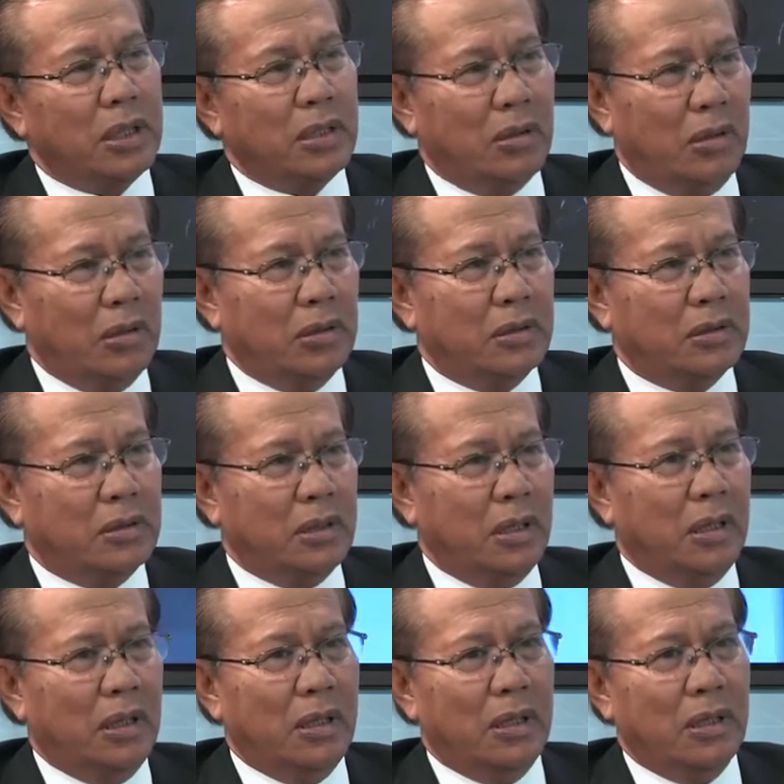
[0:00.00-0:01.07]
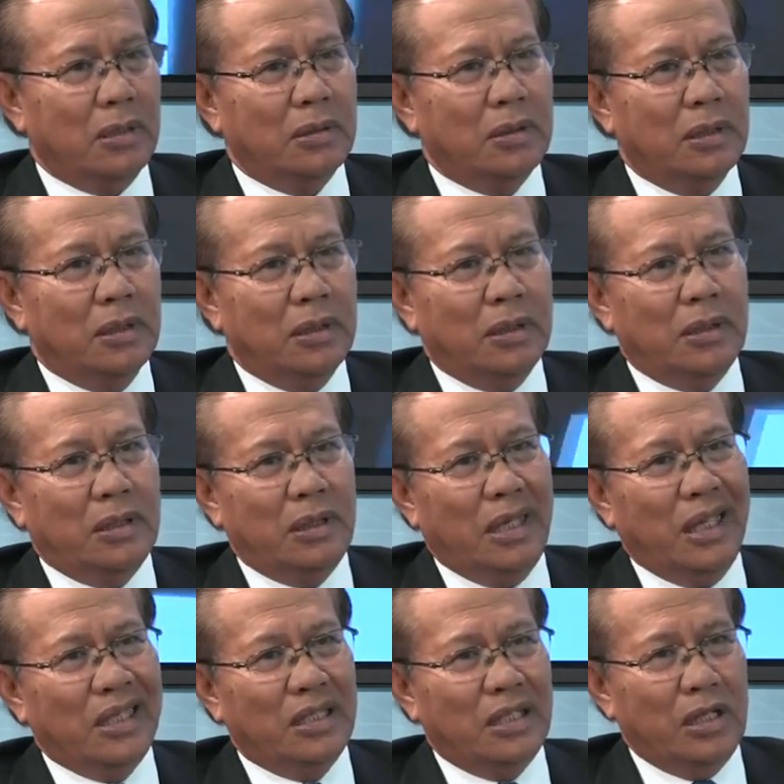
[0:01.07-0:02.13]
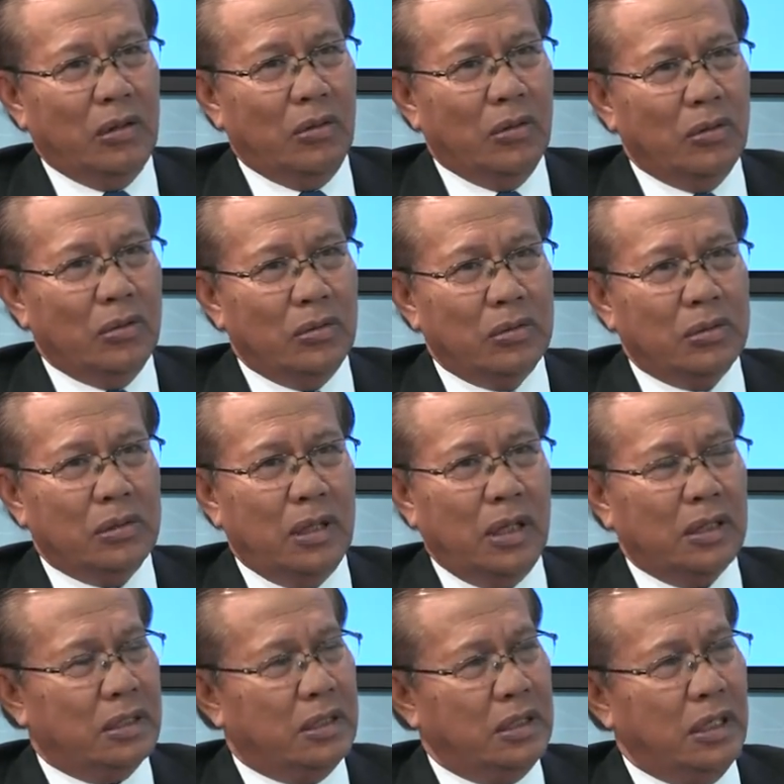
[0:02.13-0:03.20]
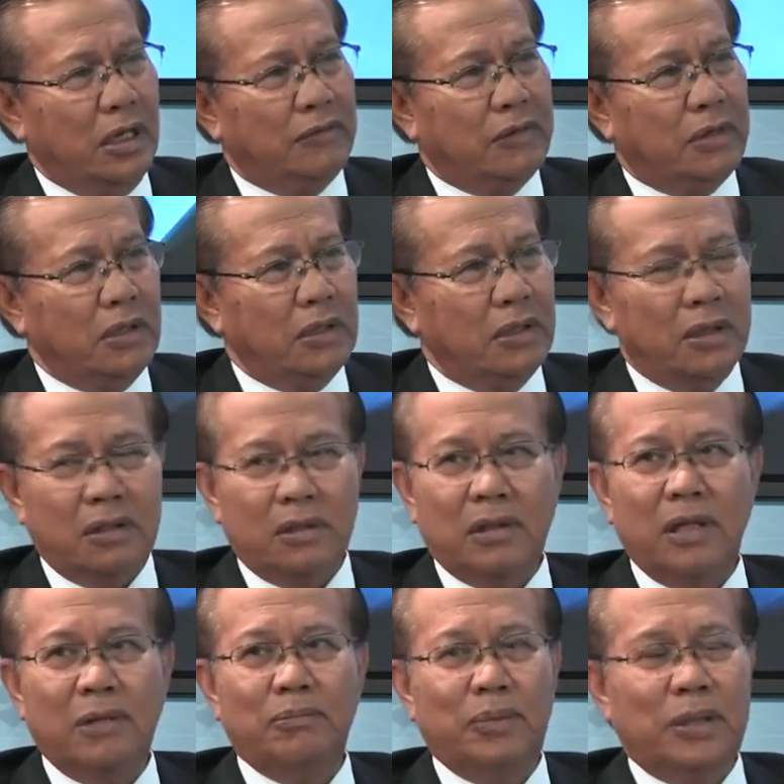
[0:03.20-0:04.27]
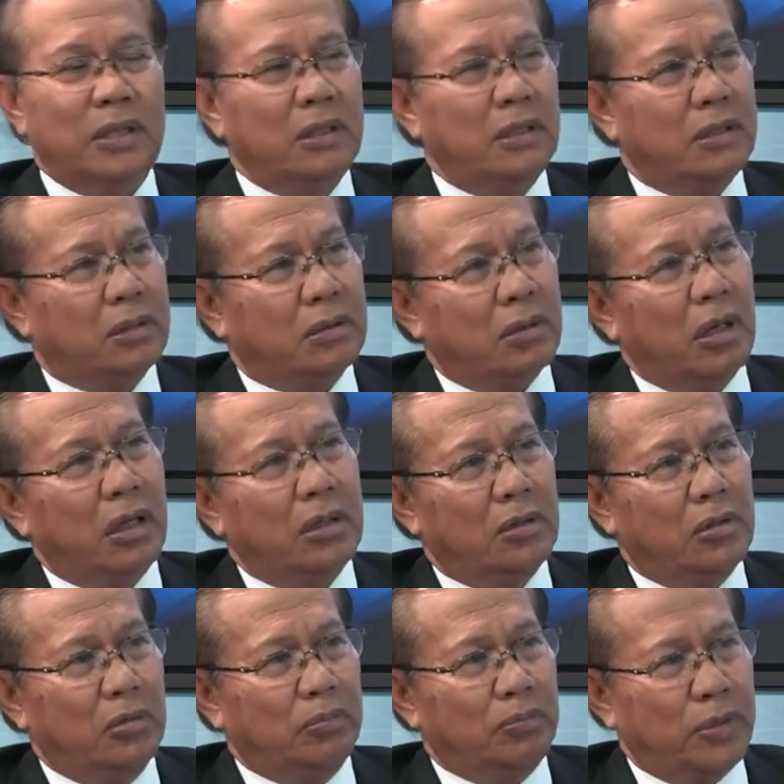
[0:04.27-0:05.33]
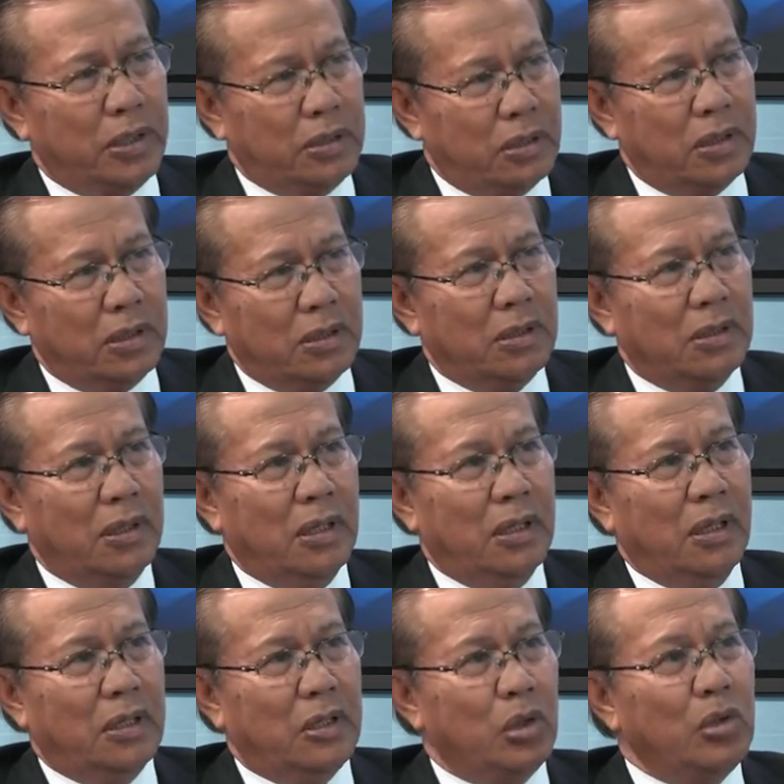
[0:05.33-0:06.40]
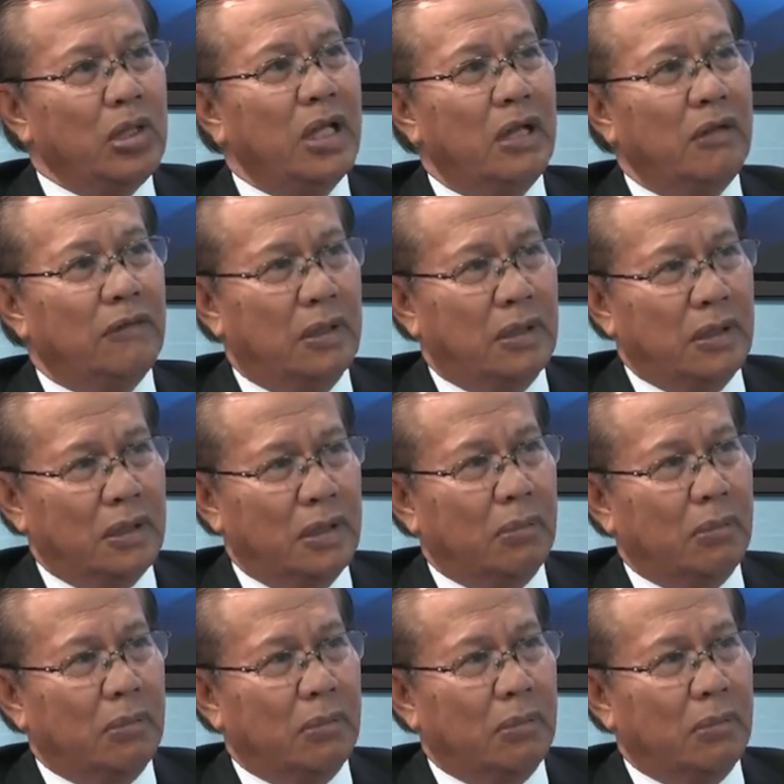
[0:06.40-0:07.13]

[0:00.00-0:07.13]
because the NGOs like TFT and Greenpeace tried to pressure, pressure Unilever,